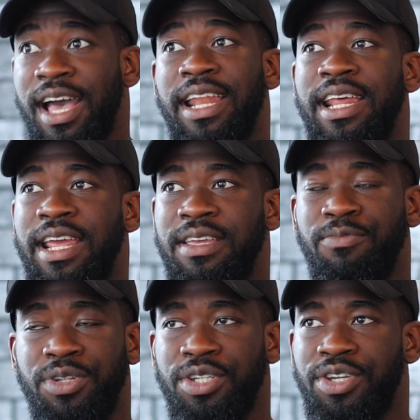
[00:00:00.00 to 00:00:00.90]
and
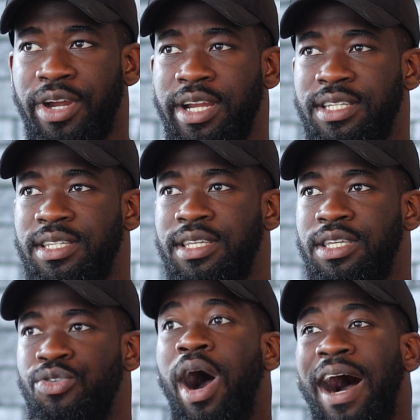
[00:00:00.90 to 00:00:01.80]
the security,
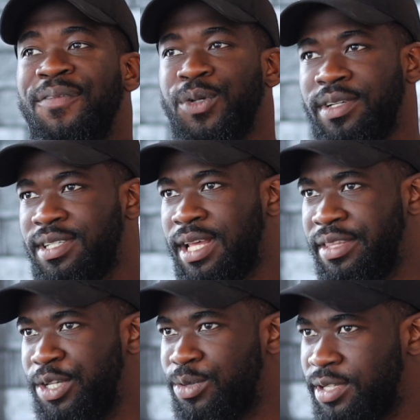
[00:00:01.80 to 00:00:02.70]
you have to understand
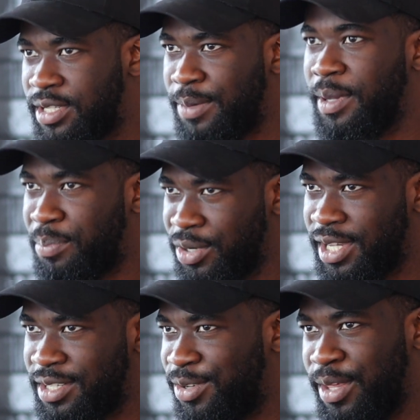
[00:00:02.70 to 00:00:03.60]
the ecosystem you're
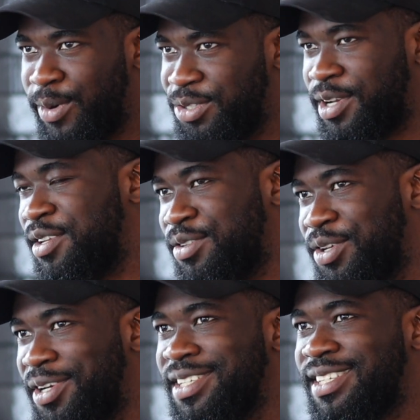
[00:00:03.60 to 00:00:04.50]
protecting, otherwise you can't
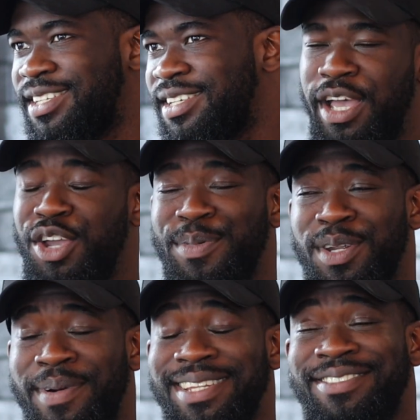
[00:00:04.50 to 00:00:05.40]
secure it. Yeah, you'll be
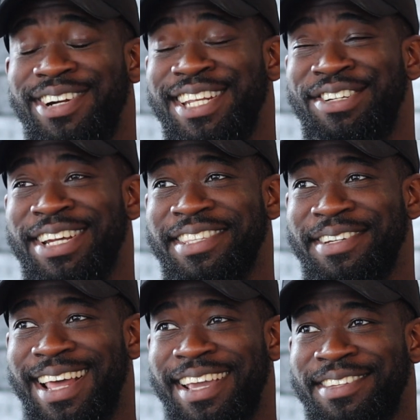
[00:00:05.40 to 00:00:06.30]
surprised. It's really interesting.
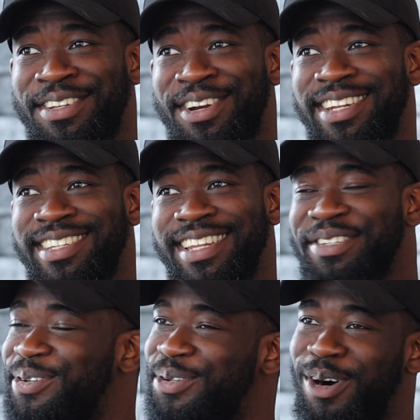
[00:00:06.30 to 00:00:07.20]
Like security, there's
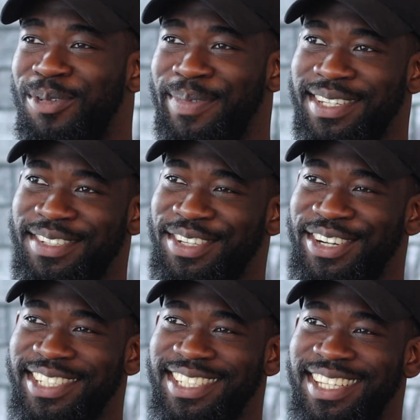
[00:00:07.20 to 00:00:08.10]
no dull moment in
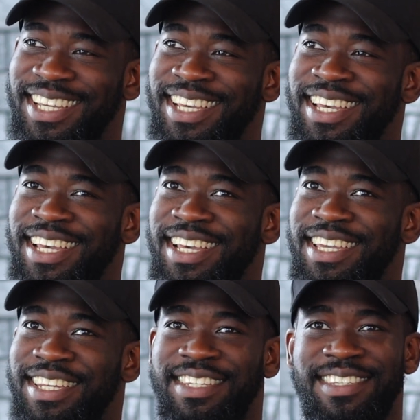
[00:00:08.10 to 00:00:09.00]
security.
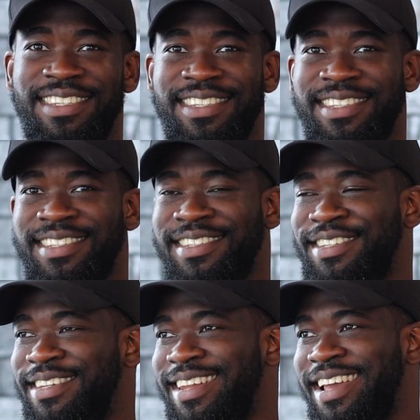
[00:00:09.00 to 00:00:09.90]
It's
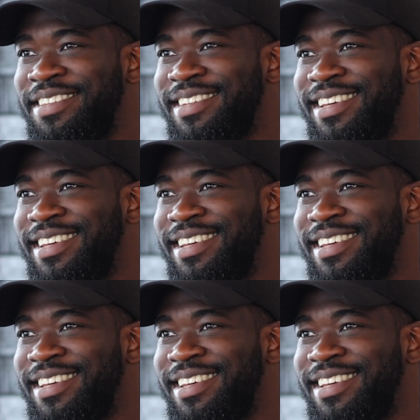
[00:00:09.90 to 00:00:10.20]
how, it's, do